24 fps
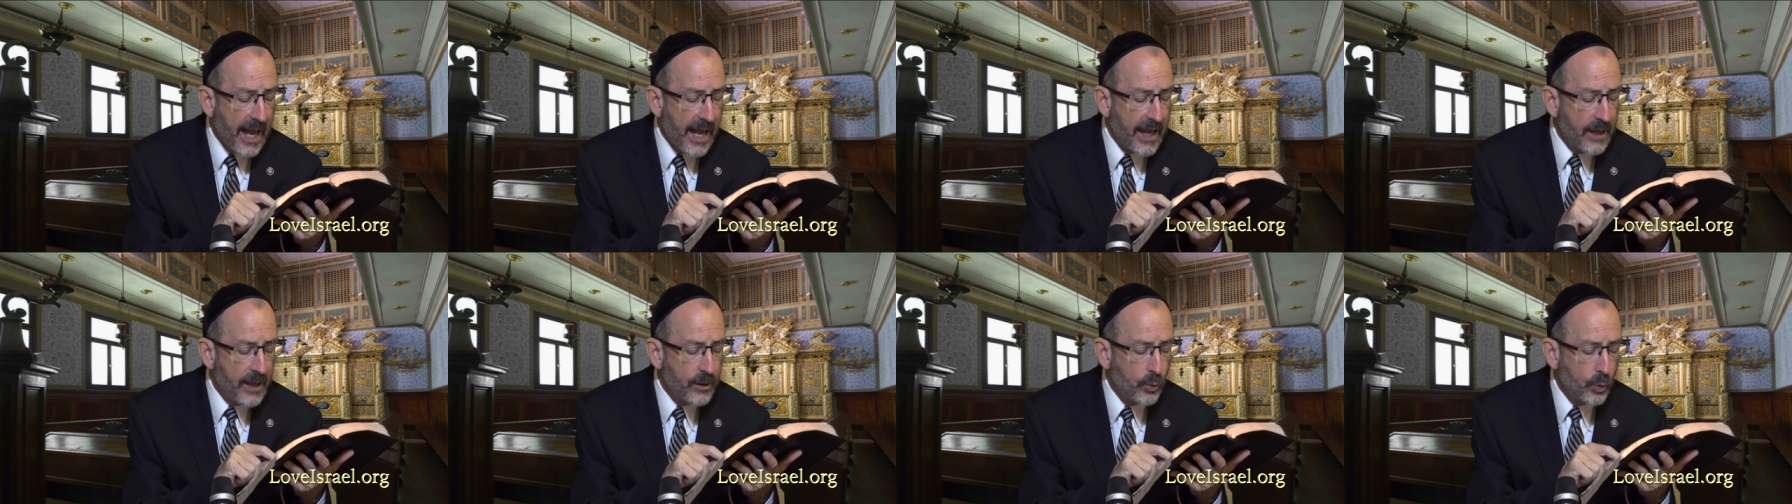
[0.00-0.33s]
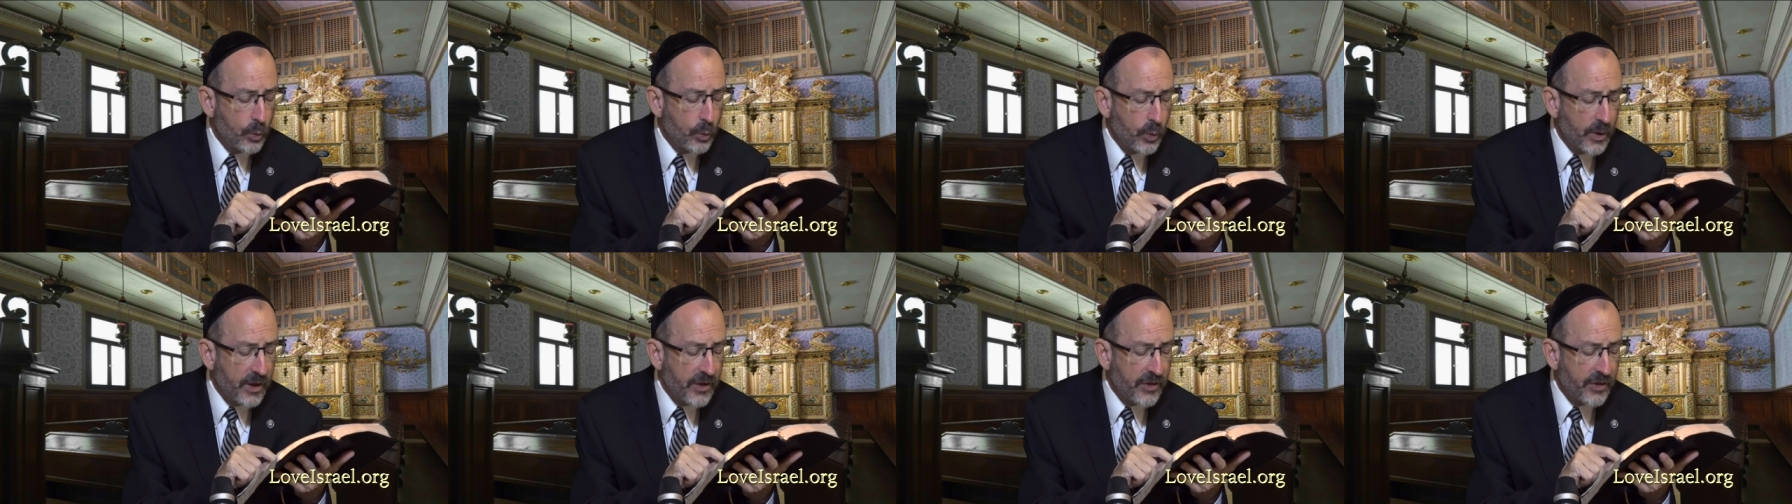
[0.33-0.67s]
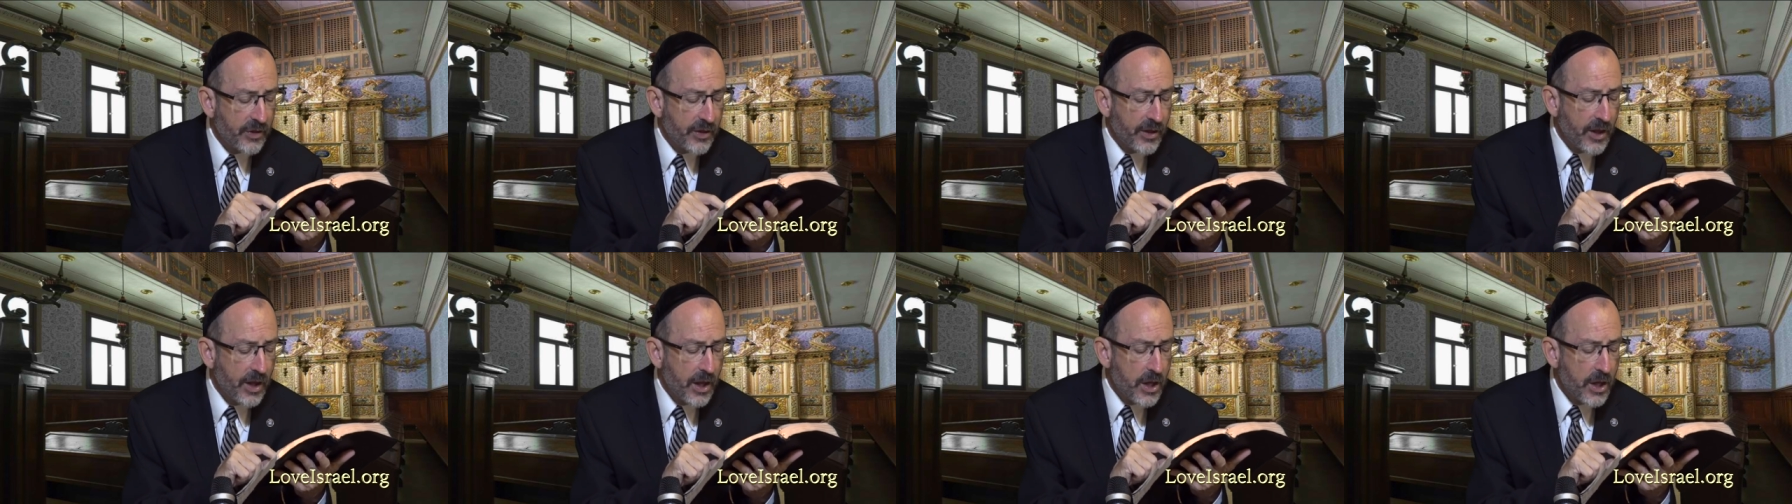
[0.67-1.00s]
and
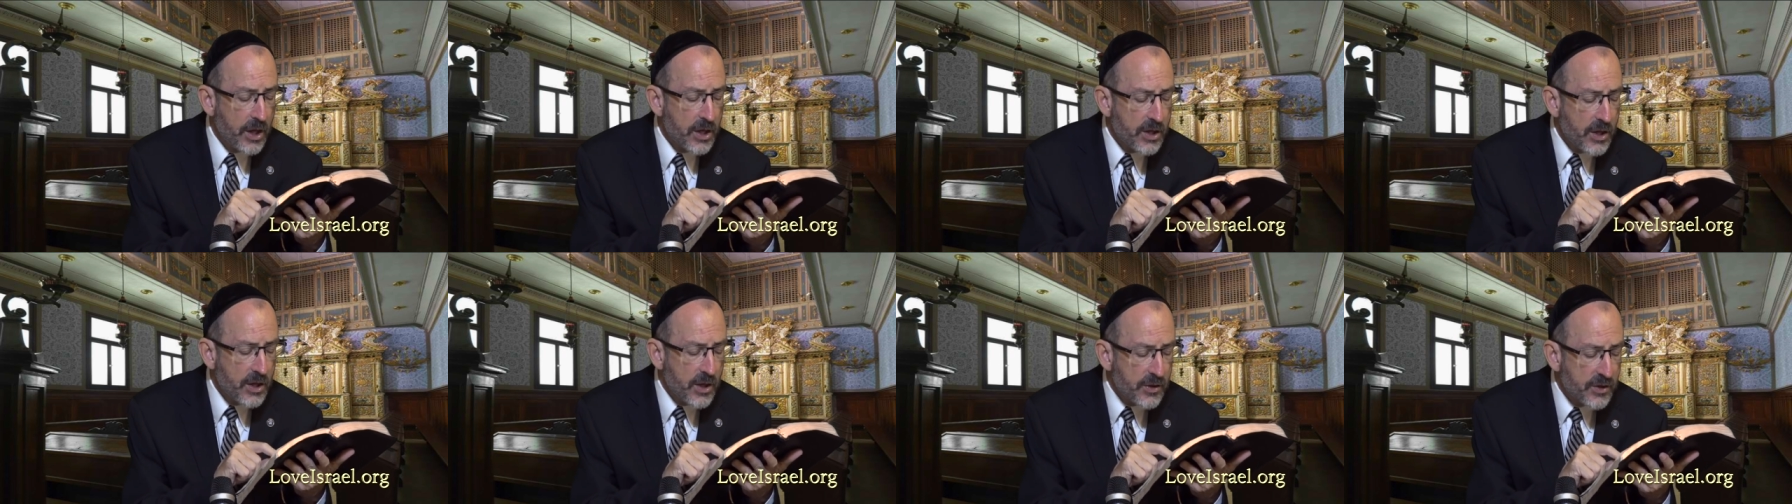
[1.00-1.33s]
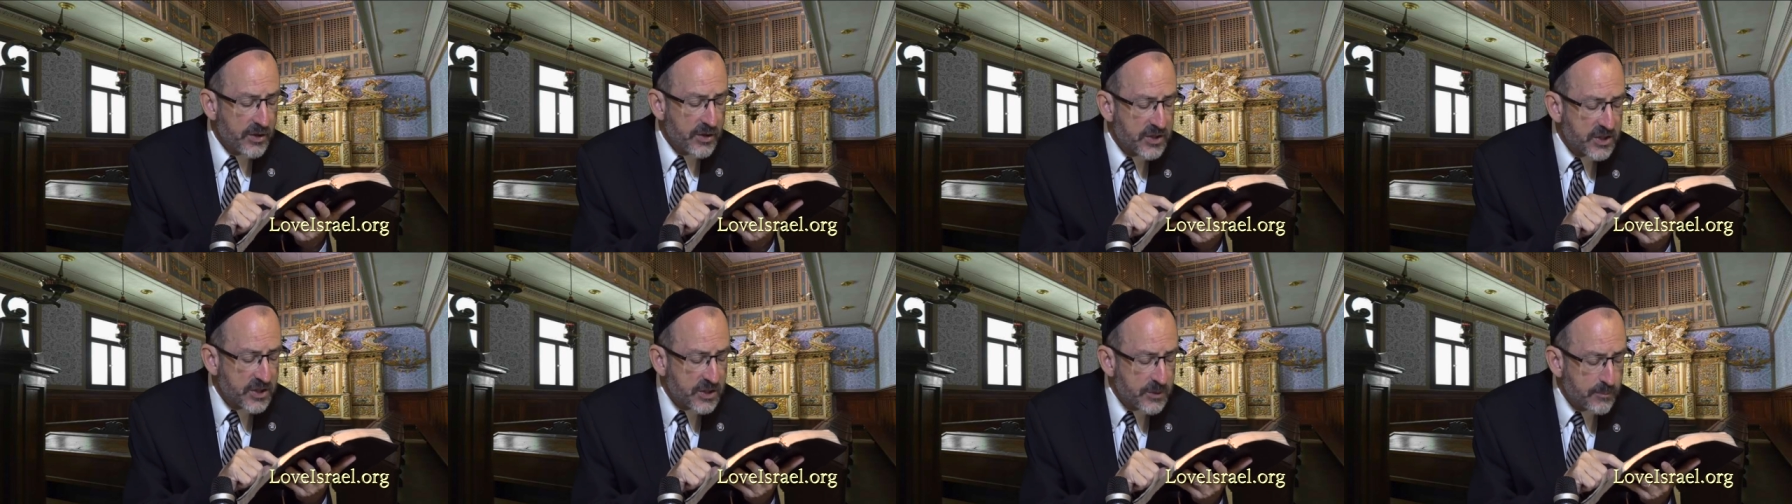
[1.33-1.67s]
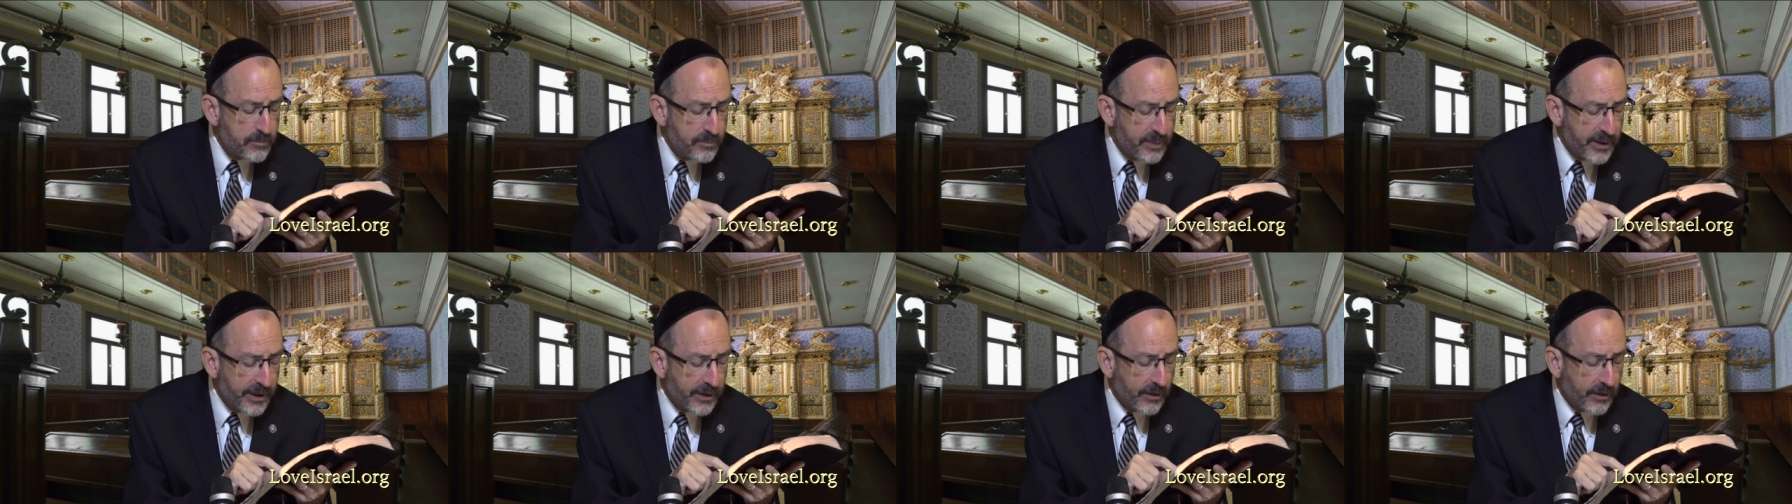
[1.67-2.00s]
with the
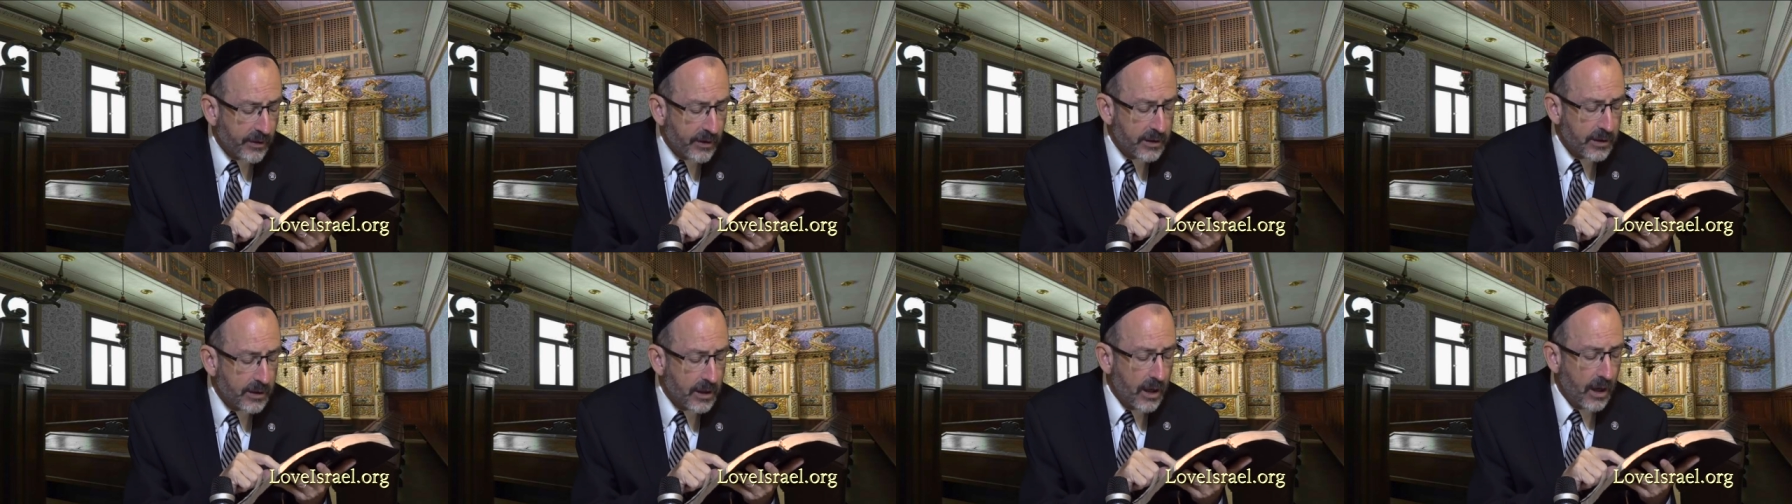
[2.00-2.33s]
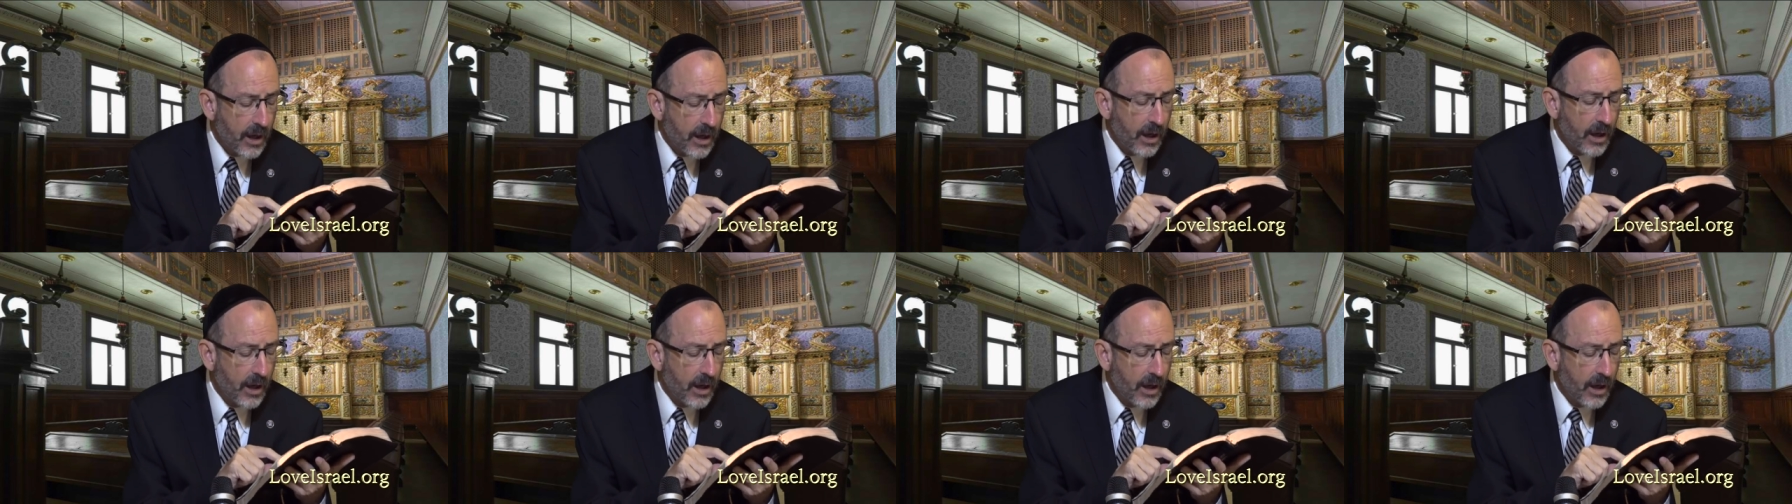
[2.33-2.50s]
spirit